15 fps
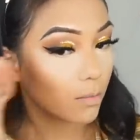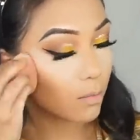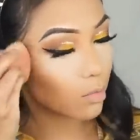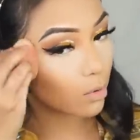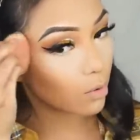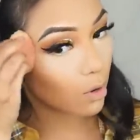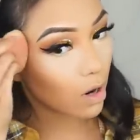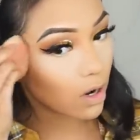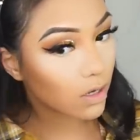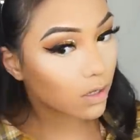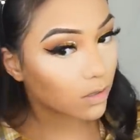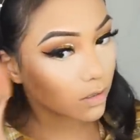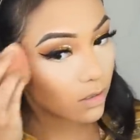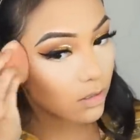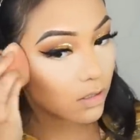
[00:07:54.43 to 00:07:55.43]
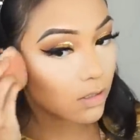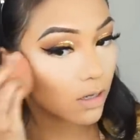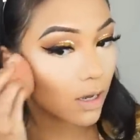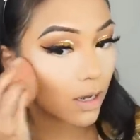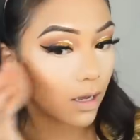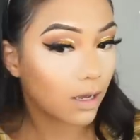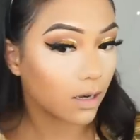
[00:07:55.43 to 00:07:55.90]
bronze
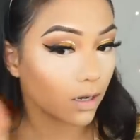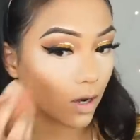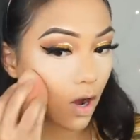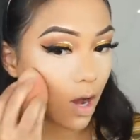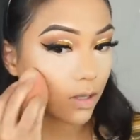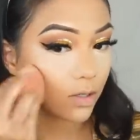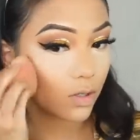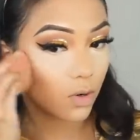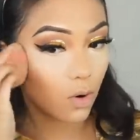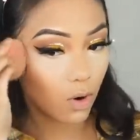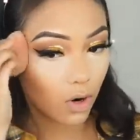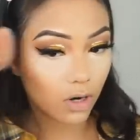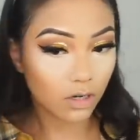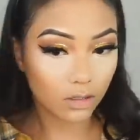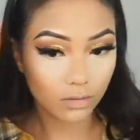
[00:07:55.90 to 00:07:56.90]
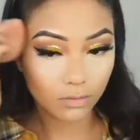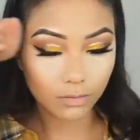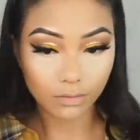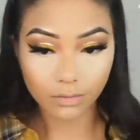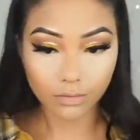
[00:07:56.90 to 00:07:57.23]
and contour.